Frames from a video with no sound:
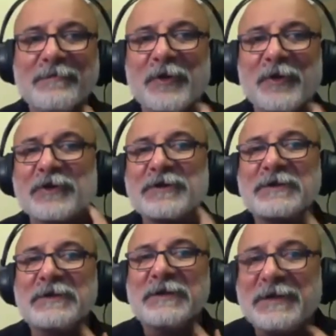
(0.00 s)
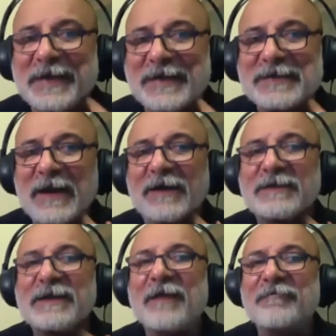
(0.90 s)
because
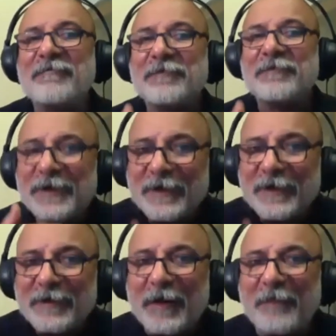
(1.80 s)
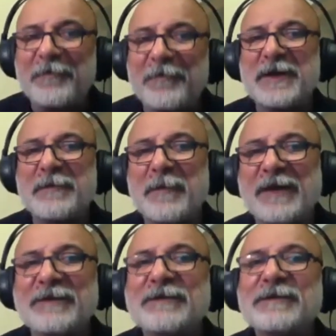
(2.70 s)
DSLRs have a 50 mm
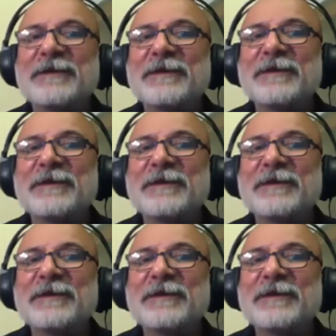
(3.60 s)
lens,